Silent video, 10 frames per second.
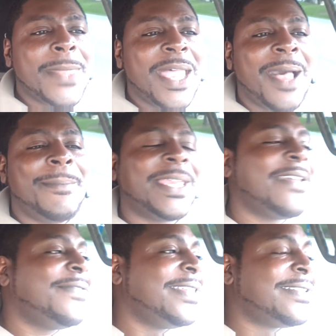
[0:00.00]
I'm going to
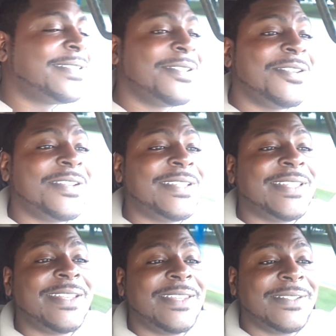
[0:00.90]
give this to your
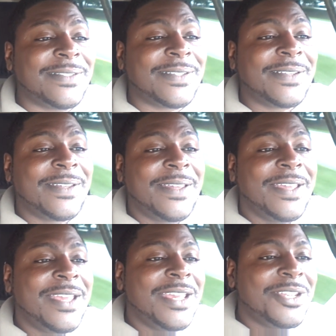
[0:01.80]
descendants.
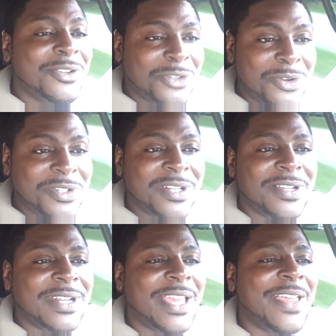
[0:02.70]
Your children are
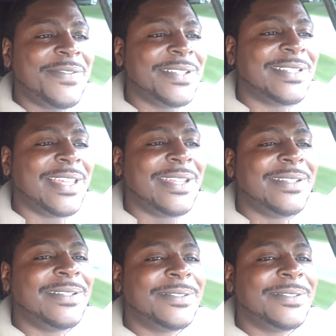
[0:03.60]
going to have this land.